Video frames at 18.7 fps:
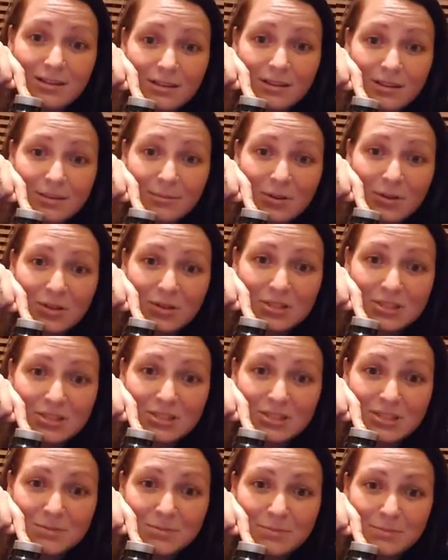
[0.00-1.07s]
I'm allergic to
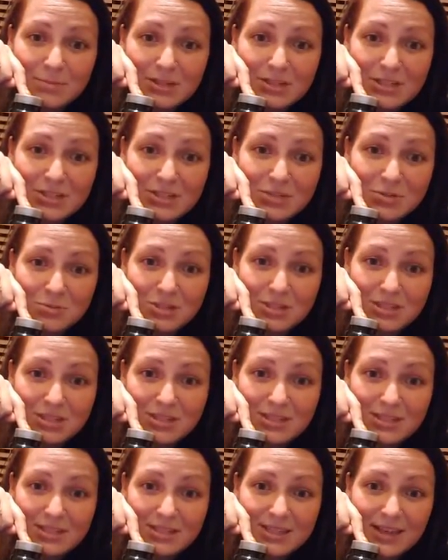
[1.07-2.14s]
spinach, which it
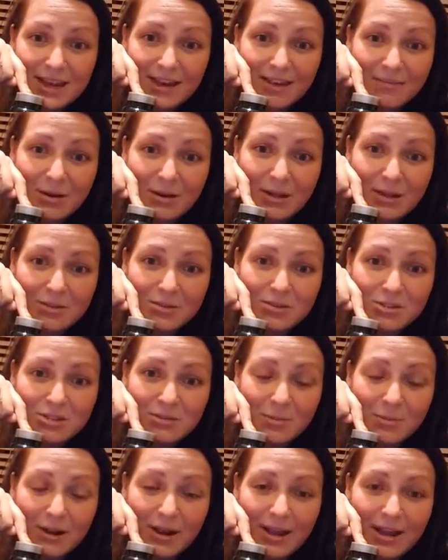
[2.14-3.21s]
does have, but I usually
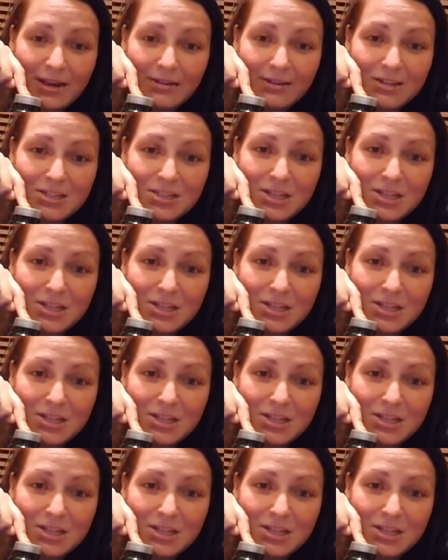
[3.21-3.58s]
break out in itchy